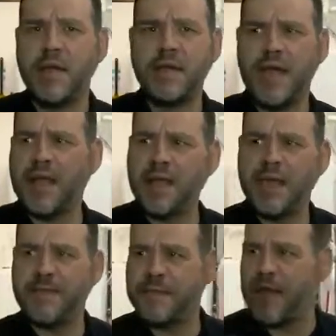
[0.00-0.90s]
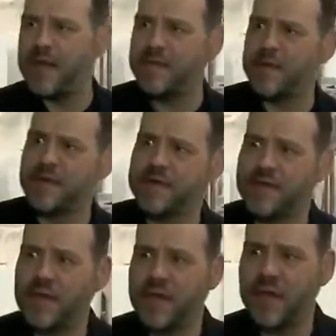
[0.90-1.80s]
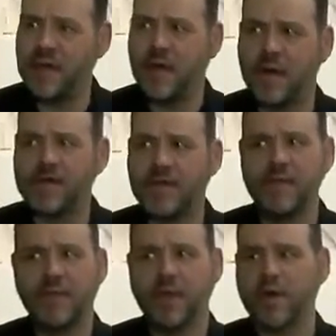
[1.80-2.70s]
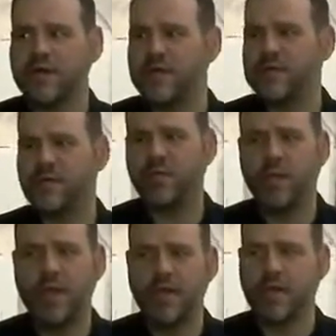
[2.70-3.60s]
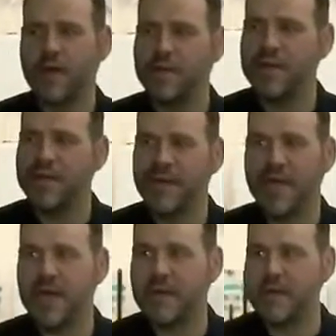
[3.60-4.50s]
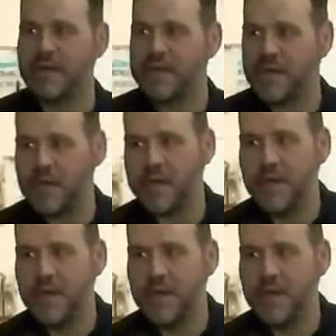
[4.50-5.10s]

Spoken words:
delicate flavors that all seem to work just incredibly together. So